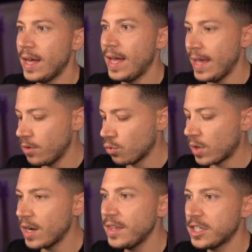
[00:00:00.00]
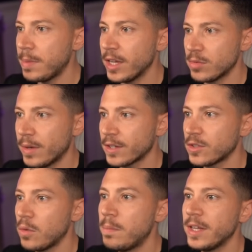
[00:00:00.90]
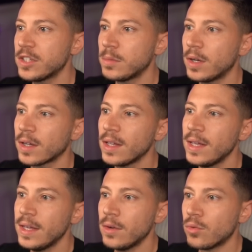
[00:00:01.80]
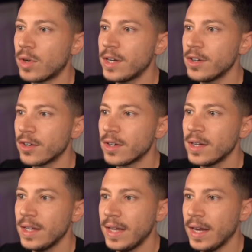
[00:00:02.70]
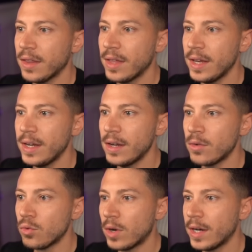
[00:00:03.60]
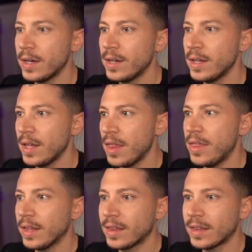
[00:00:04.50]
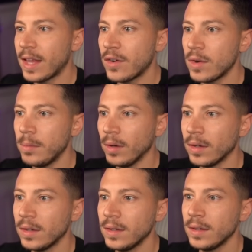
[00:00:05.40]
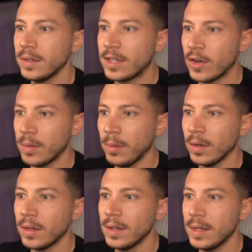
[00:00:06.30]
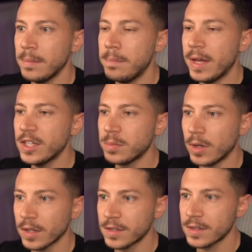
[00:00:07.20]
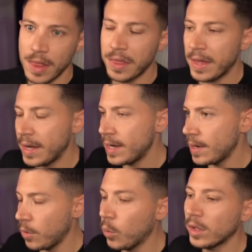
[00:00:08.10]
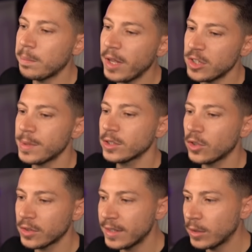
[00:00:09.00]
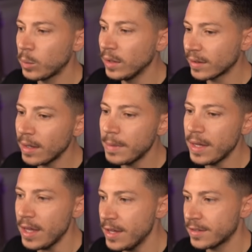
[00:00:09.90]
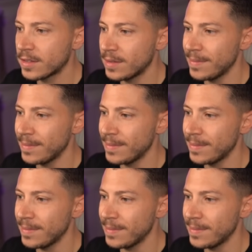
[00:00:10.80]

and run this benchmark, so benchmark runner, and then run the terrible benchmarks, then what benchmark.net will tell me is